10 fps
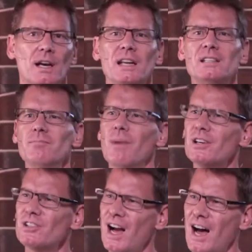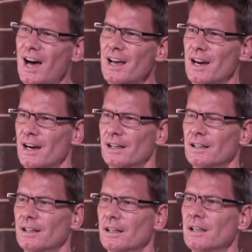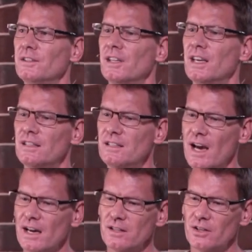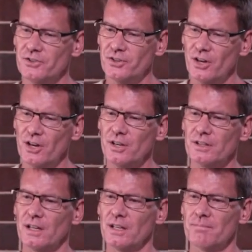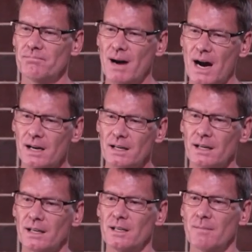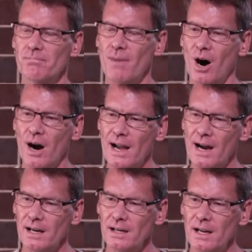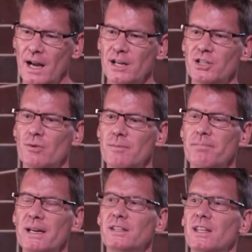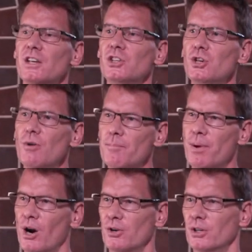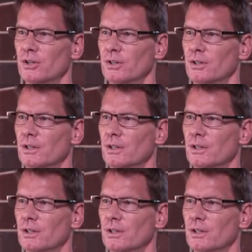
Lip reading: It's much harder to get down in the dirt and the muck and the mire and to admit that you are broken,